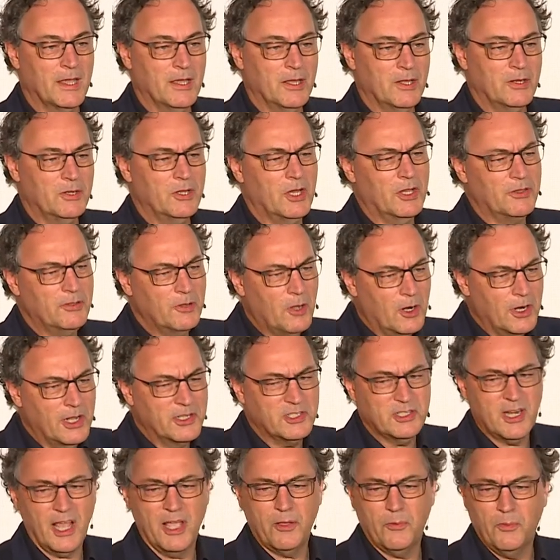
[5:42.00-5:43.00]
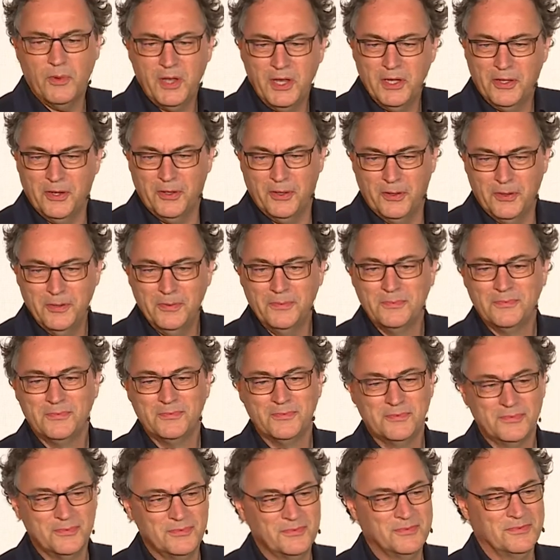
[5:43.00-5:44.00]
Not knowledge like we do,
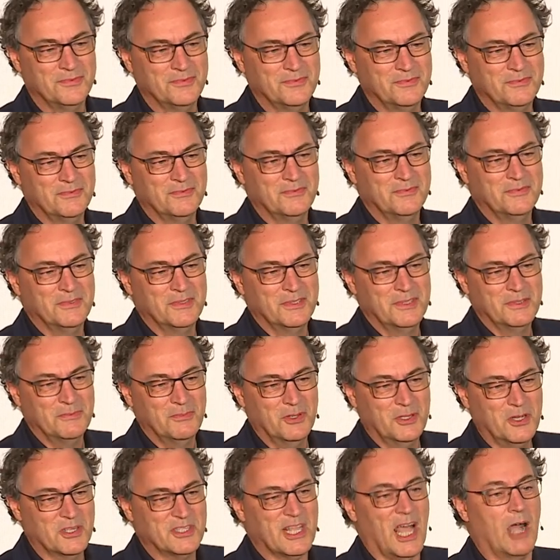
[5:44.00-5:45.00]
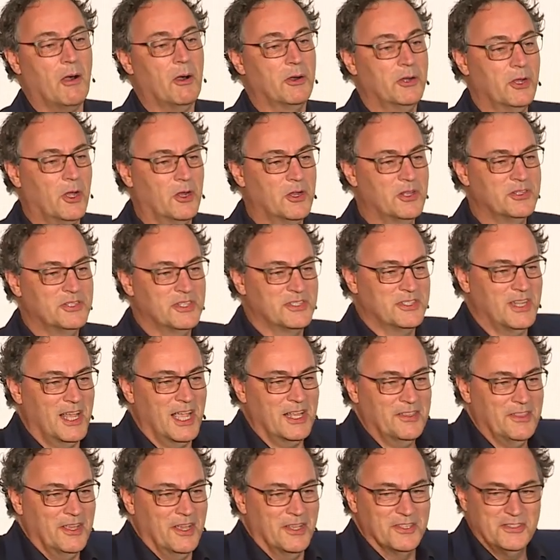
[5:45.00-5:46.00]
because our knowledge is
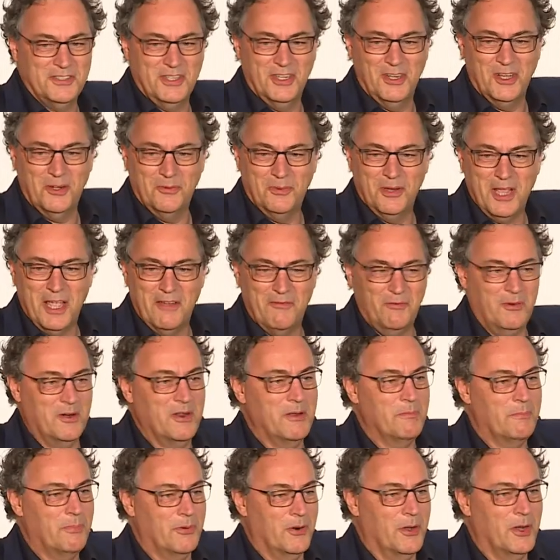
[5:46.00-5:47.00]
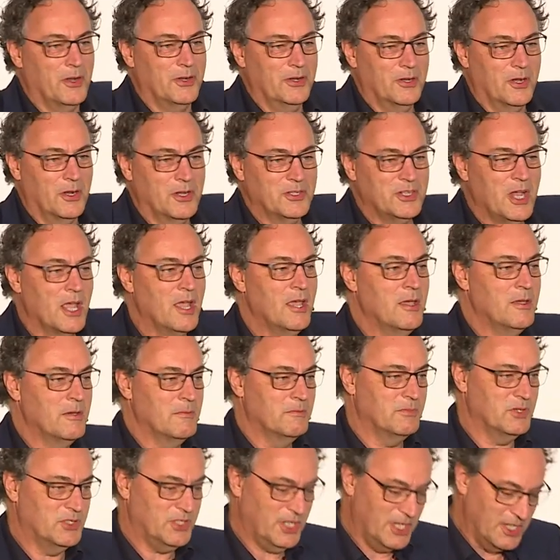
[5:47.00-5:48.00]
like this. You know, we have very broad knowledge.
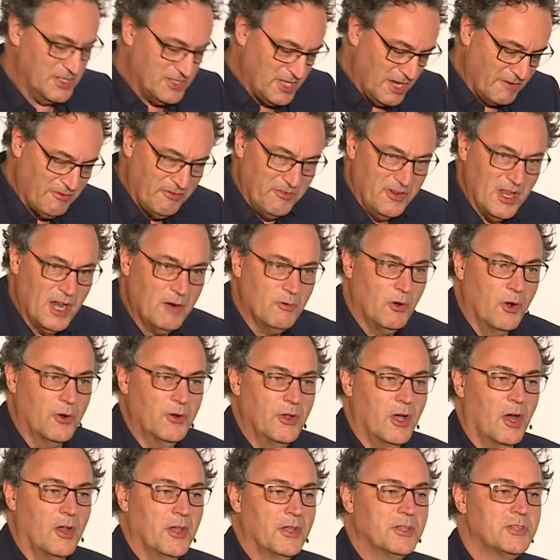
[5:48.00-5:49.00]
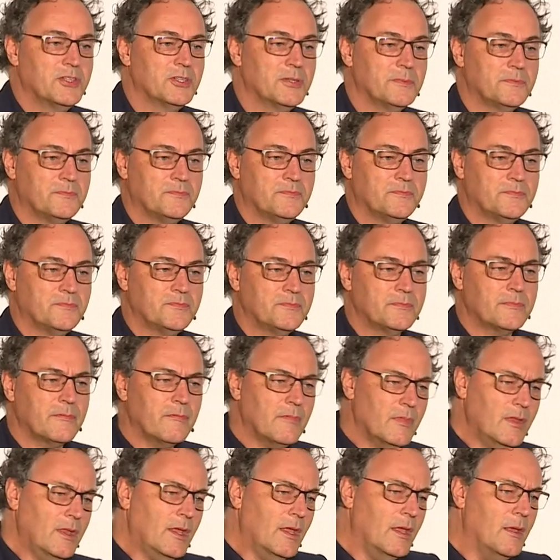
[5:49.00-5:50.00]
Machines have narrow knowledge.
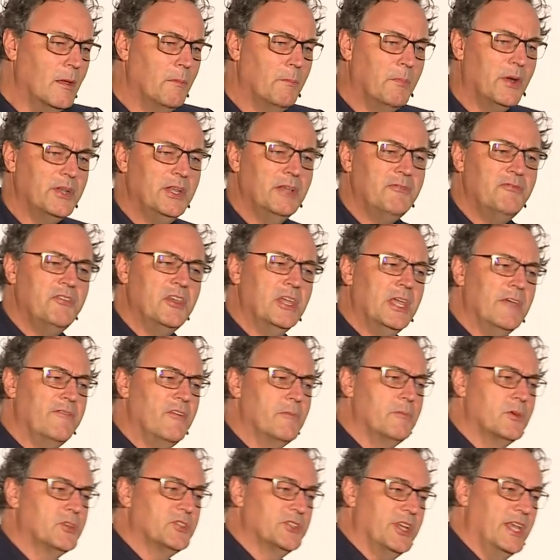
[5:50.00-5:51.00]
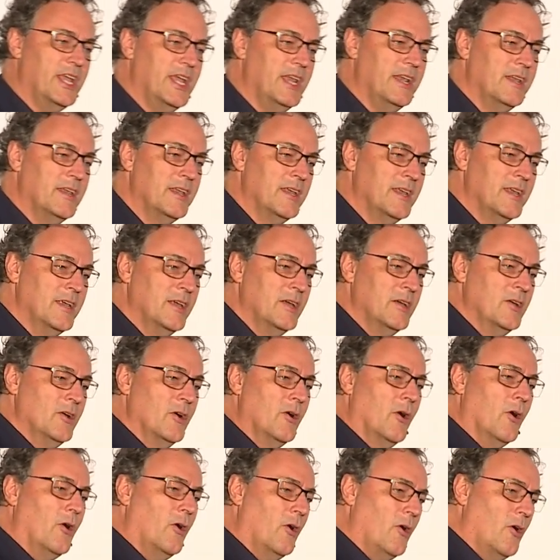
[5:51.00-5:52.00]
But if you give a machine
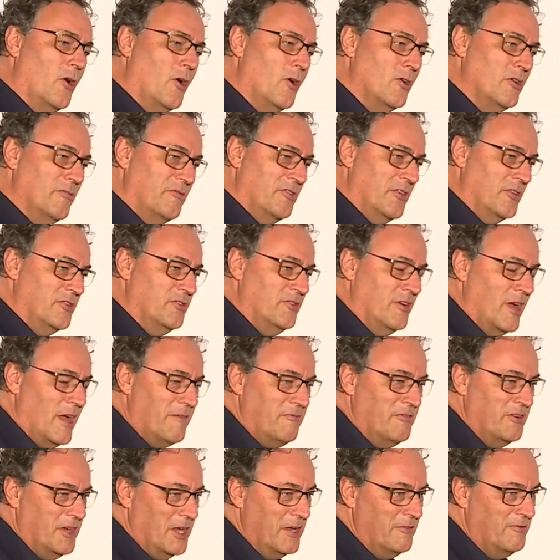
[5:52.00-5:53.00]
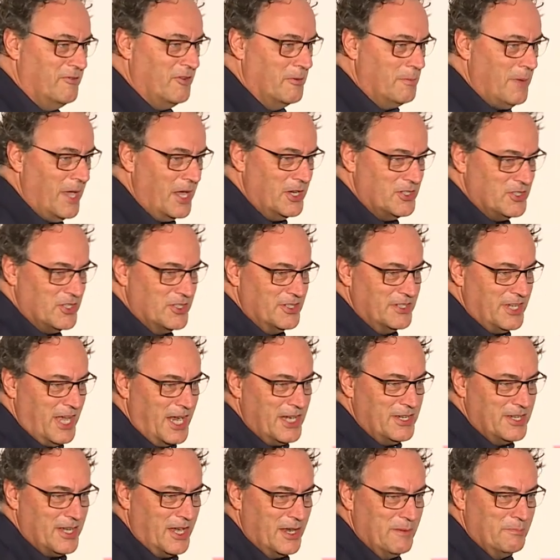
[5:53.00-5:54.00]
all of the traffic information
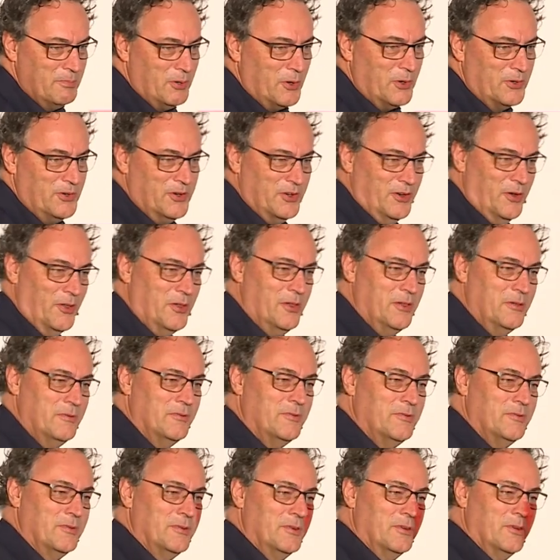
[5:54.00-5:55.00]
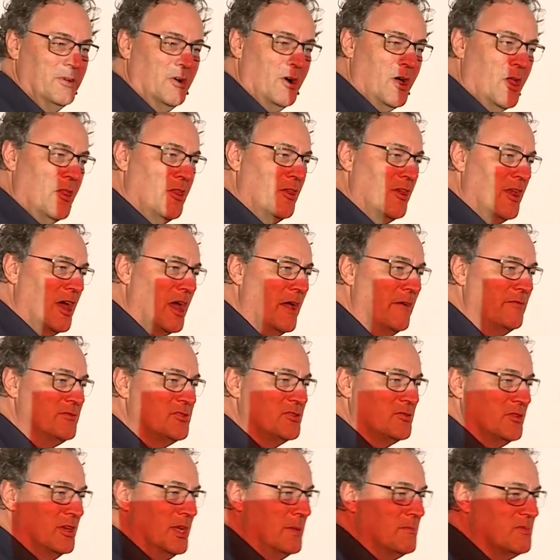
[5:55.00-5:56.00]
data in Portugal, all the live
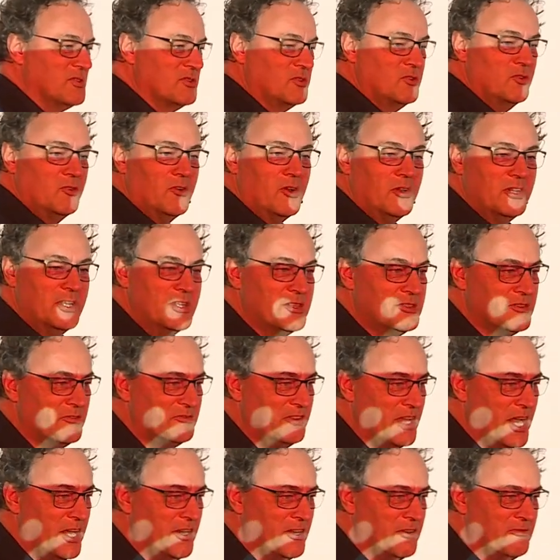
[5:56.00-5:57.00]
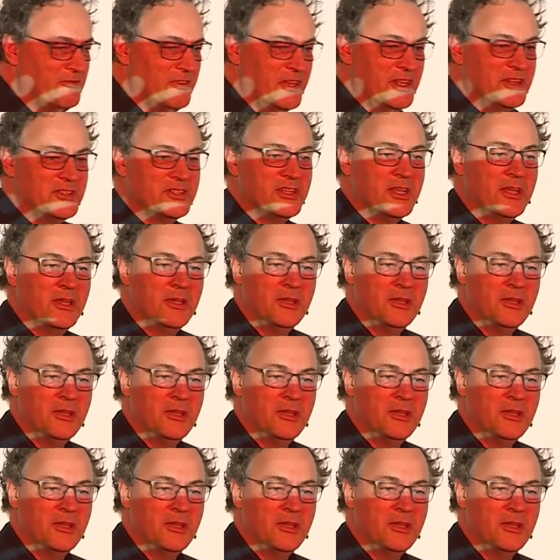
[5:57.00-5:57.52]
streams, trillions of data feeds,